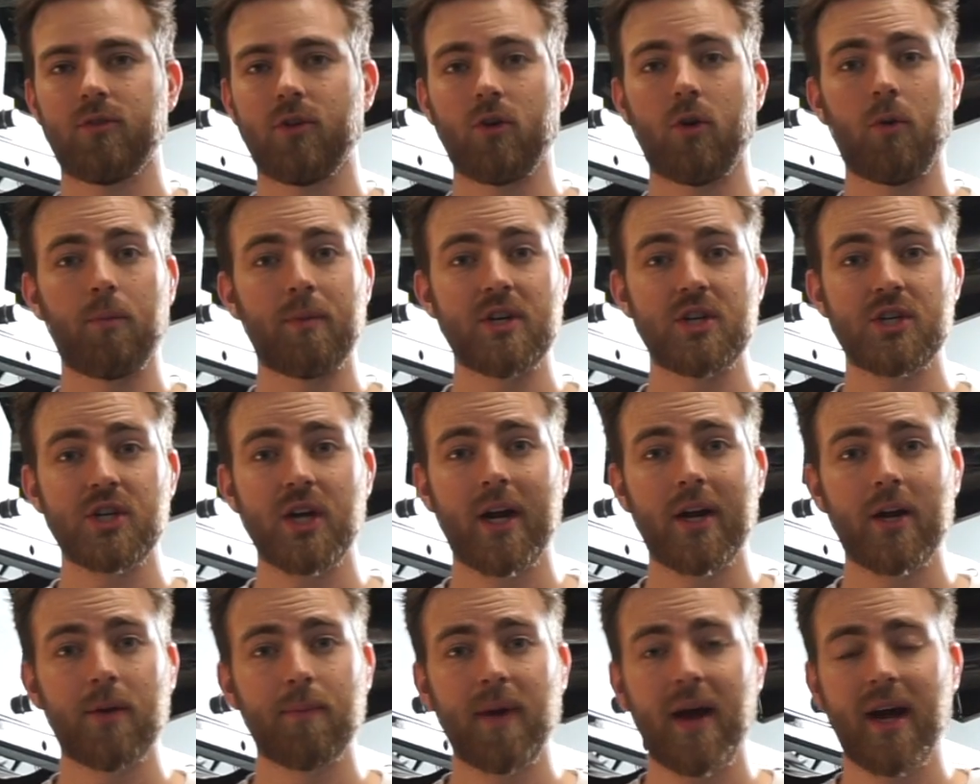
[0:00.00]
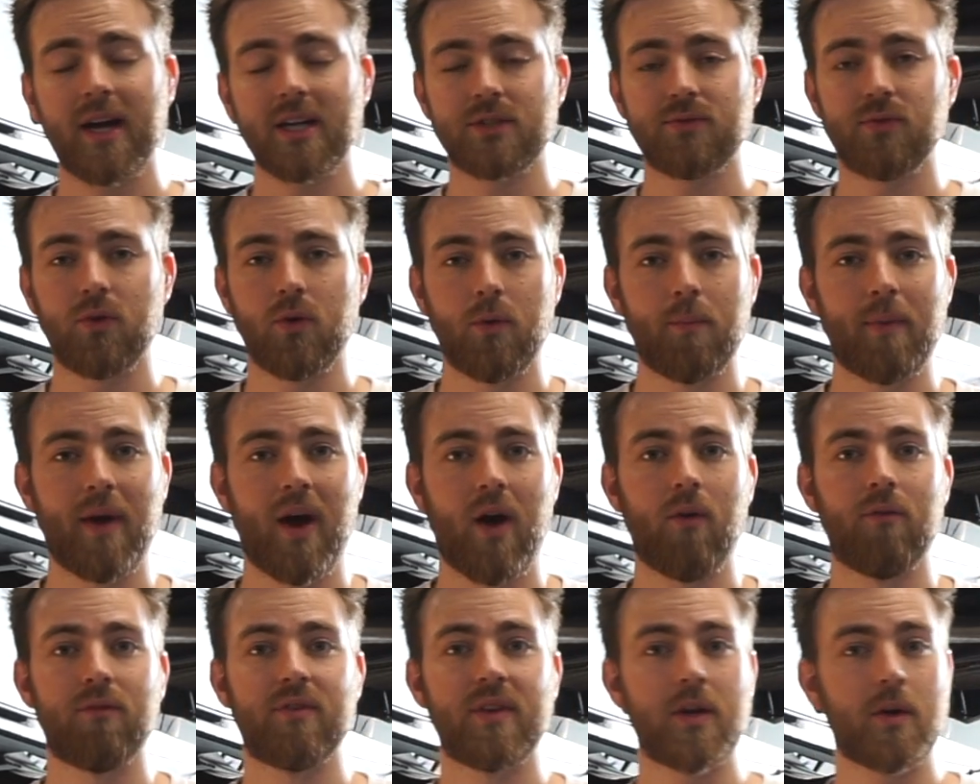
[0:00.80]
don't be shy or bashful
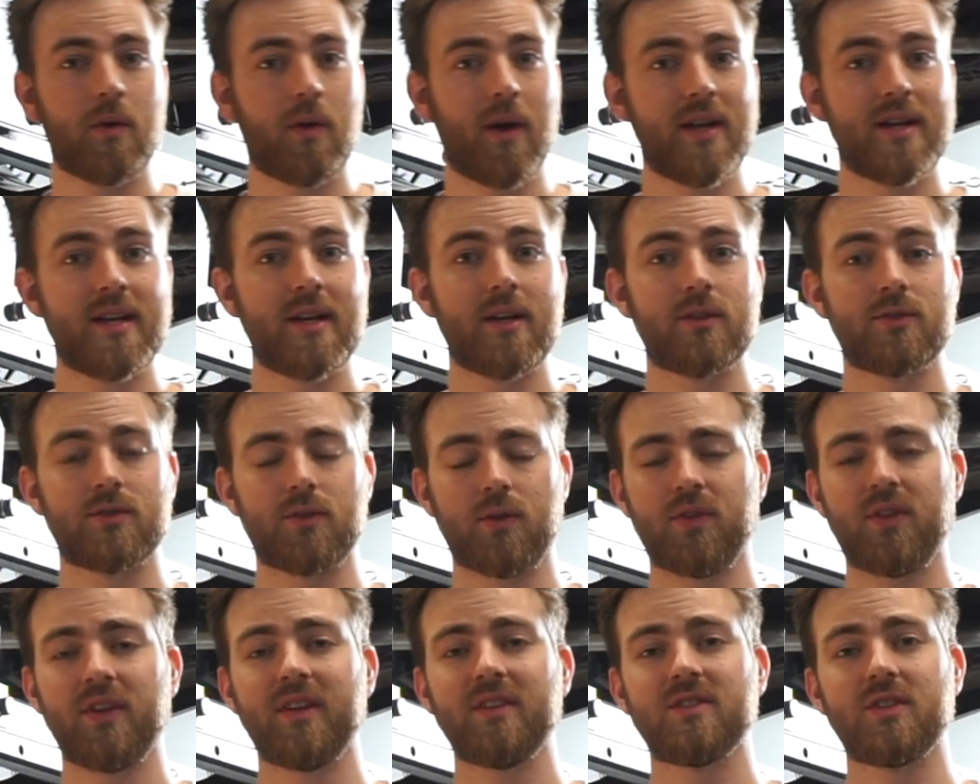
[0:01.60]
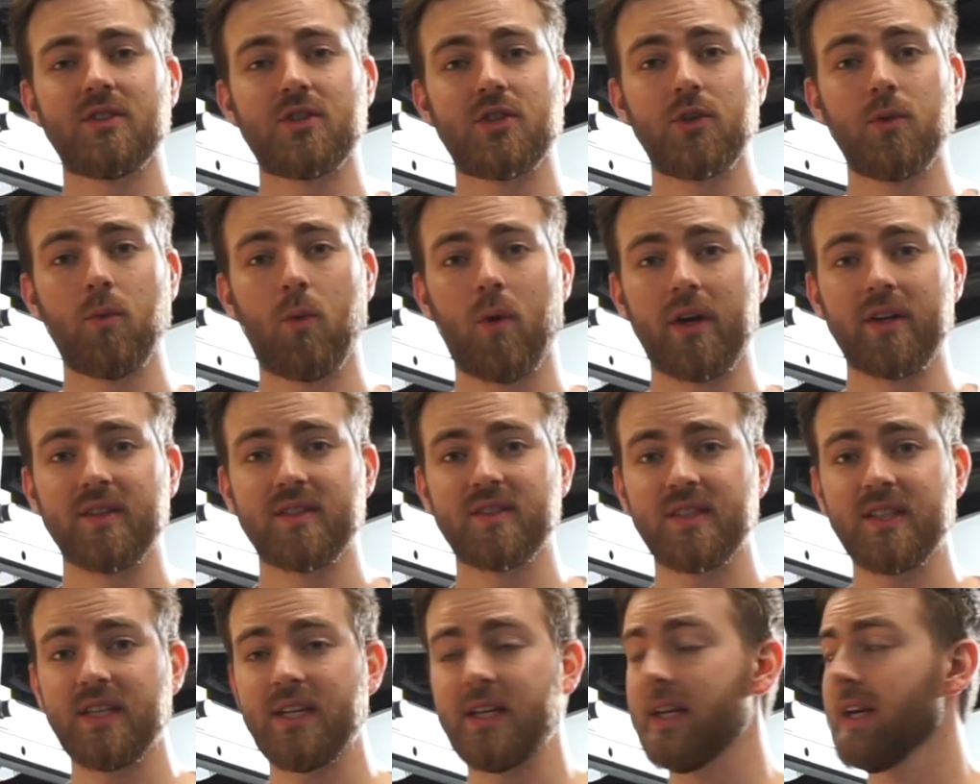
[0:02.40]
about video ideas or things that you want to
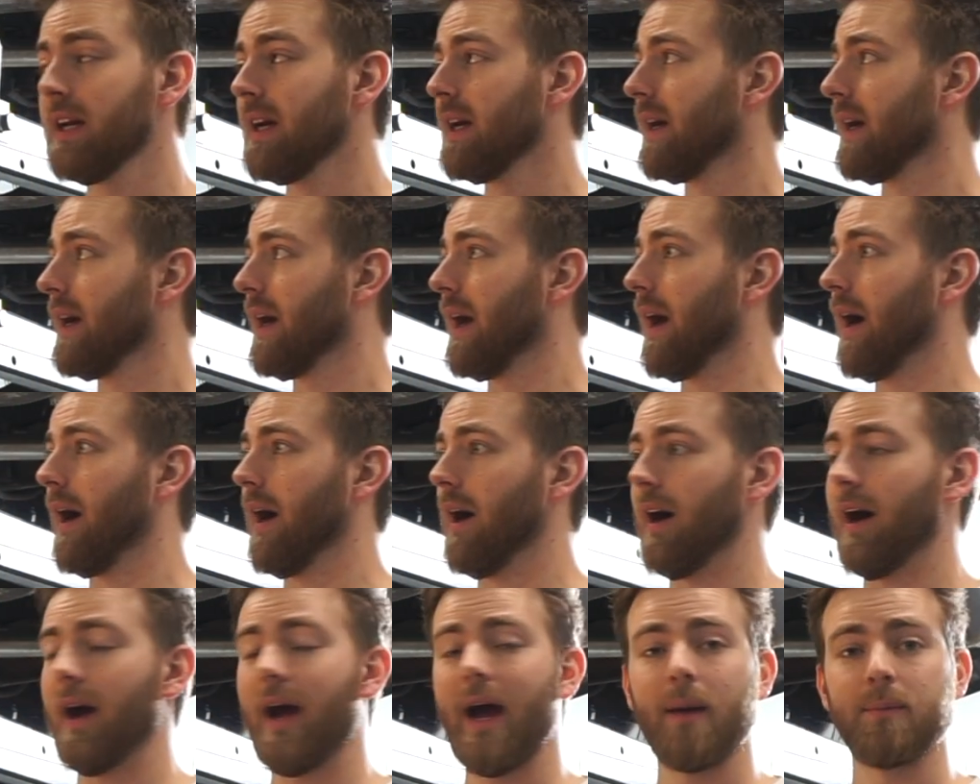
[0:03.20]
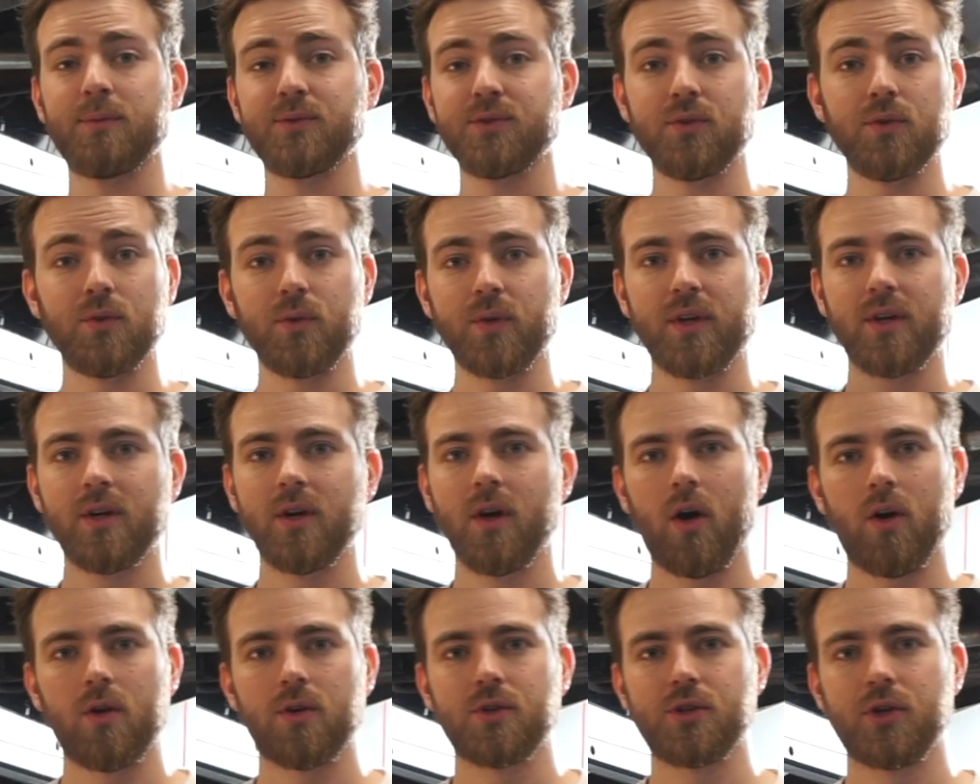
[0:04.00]
see. Absolutely,
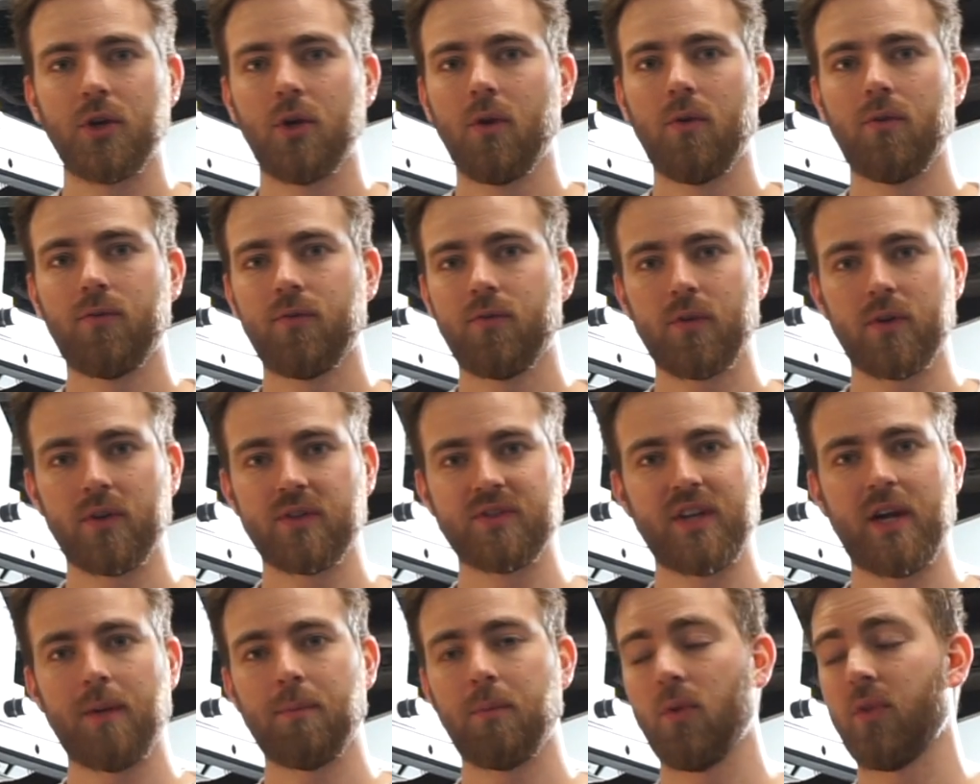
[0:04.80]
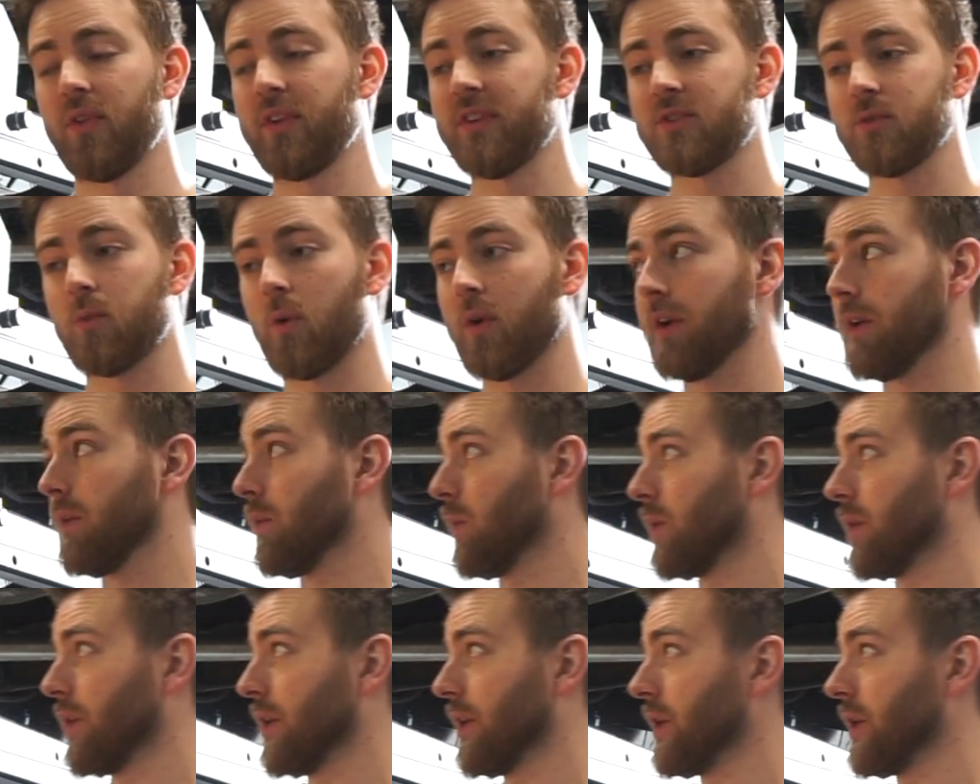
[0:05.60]
I'll show. For example, this one, we're going to